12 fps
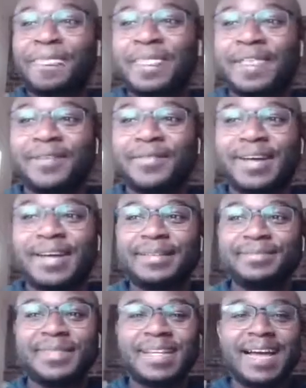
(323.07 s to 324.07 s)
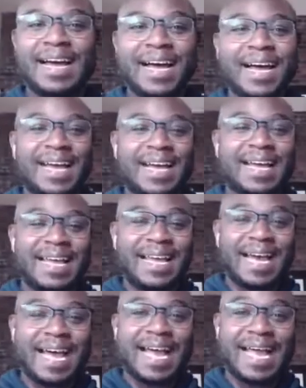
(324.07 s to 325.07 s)
Right? I
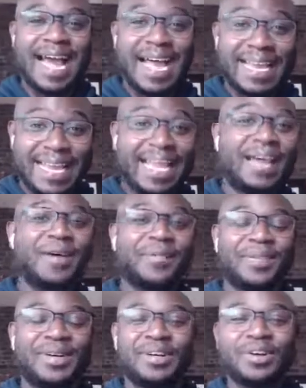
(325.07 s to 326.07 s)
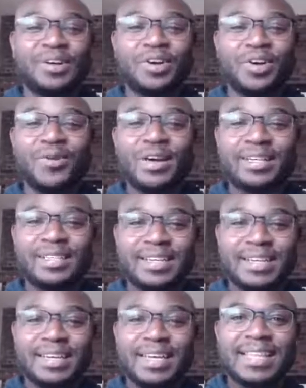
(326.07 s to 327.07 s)
am going
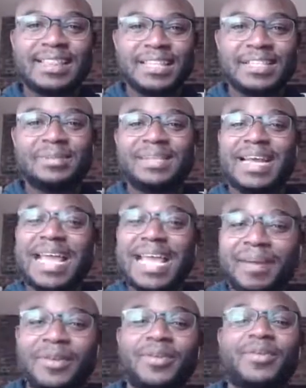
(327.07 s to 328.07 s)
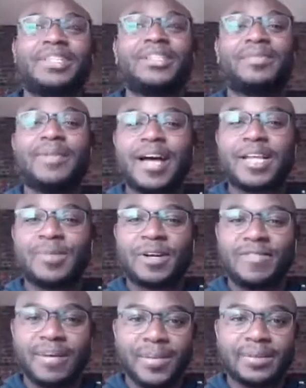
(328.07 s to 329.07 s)
to hit the gym today. I am going to prospect
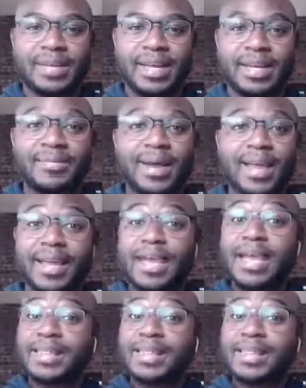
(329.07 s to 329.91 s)
5 people today. Right?